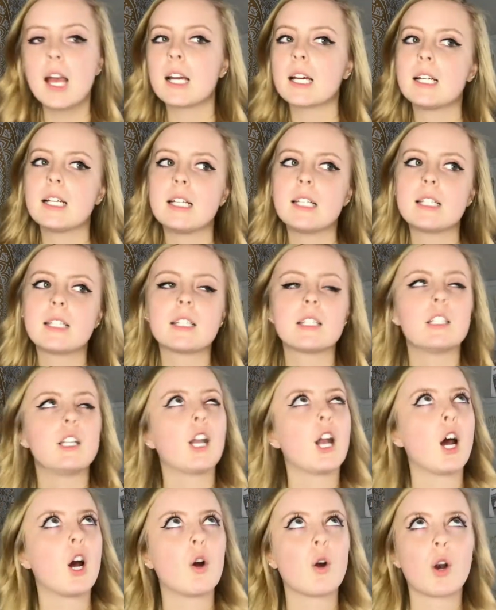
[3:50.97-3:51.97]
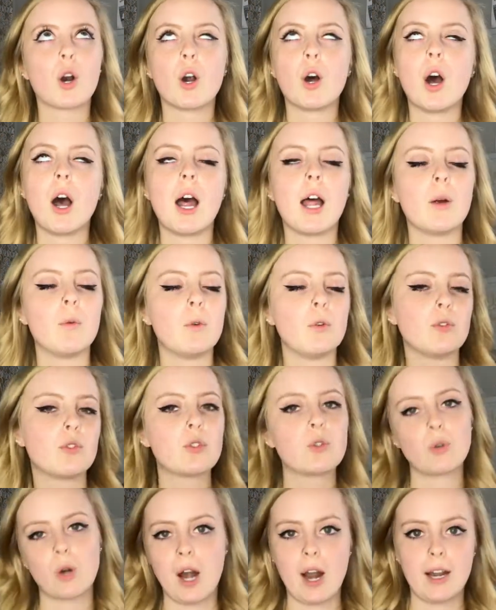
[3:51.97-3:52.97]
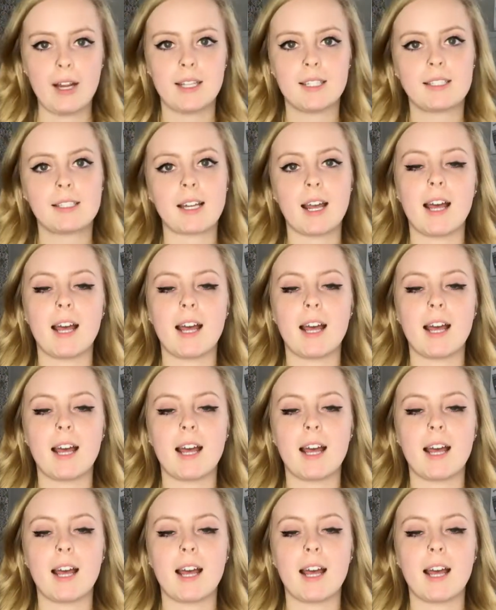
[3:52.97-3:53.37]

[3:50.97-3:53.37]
because, you know, girl, I will try it.